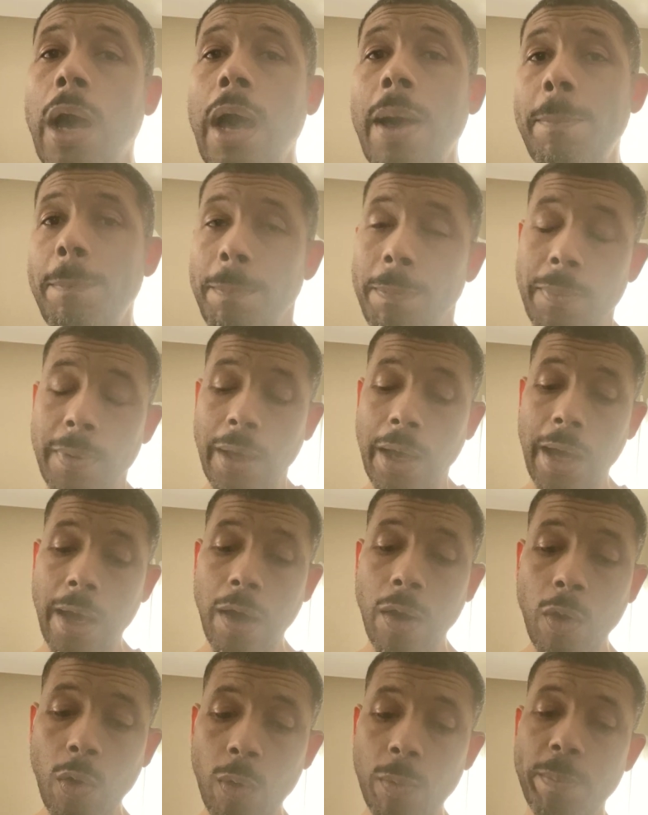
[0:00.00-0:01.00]
I
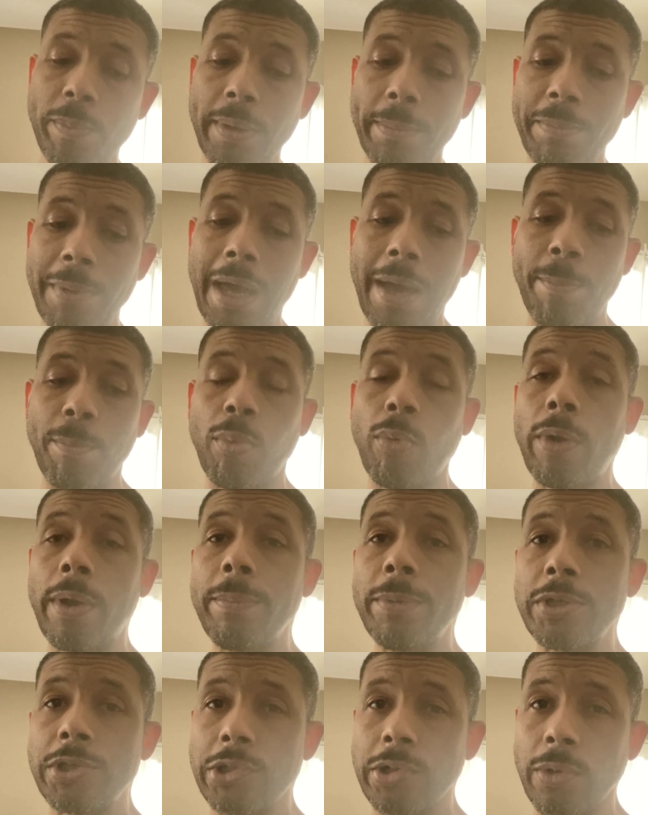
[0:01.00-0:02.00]
hope I'm not
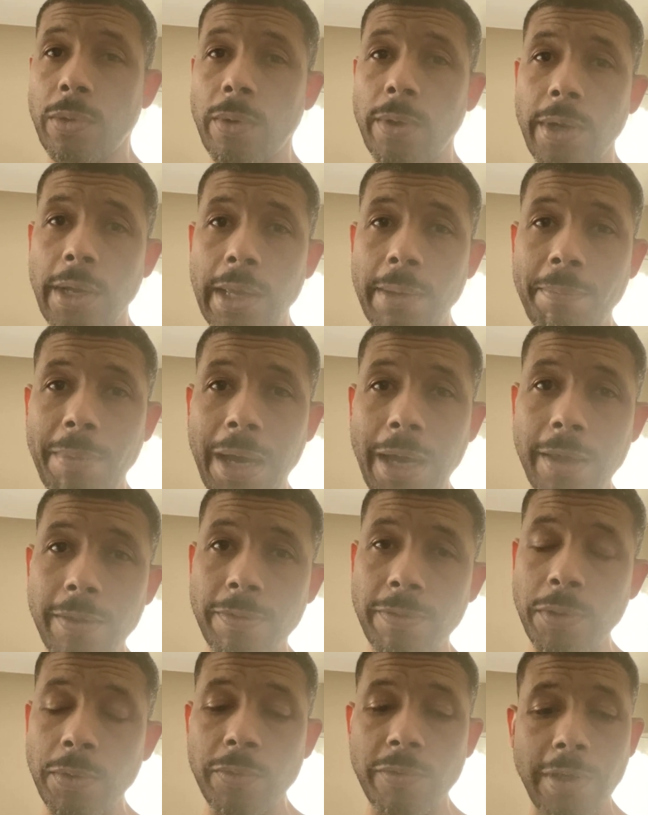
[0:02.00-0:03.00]
premature in my
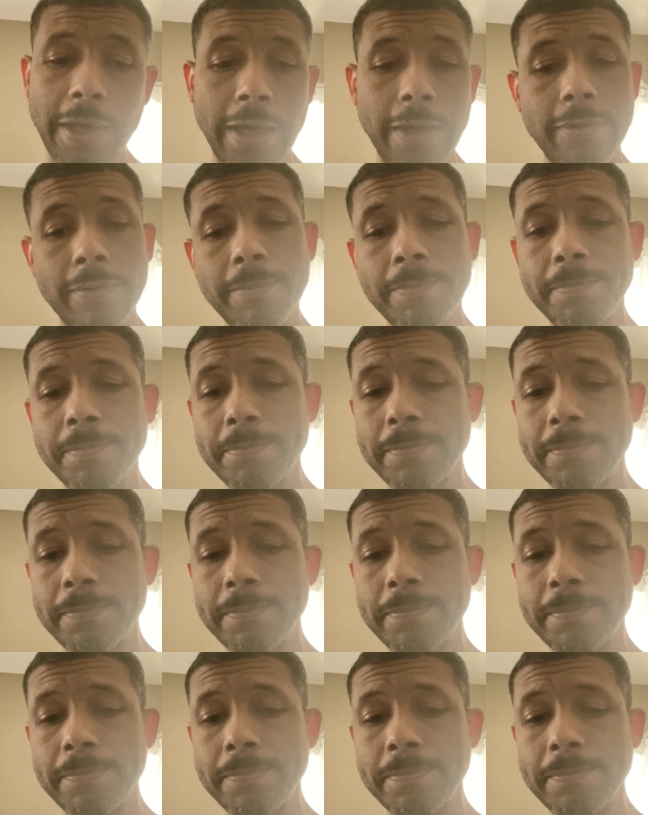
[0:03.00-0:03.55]
enthusiasm.